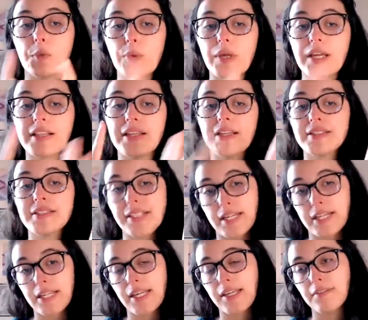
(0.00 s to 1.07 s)
weekly, and
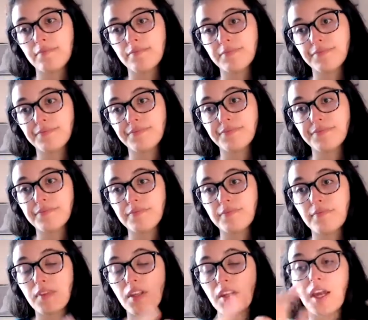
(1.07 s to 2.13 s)
daily.
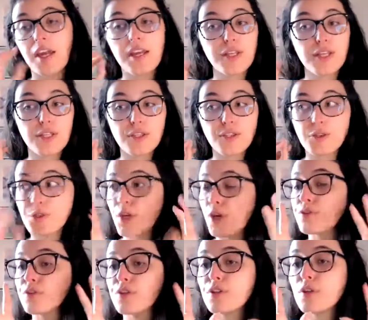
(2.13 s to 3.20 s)
Okay.
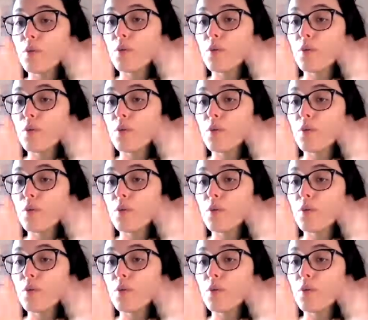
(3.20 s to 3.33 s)
Those are the